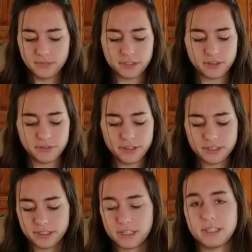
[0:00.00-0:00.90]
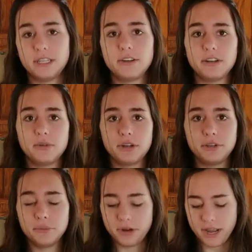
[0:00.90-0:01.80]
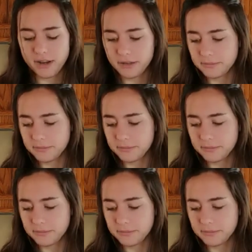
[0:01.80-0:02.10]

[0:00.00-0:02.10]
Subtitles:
So first, you're going to want your bread.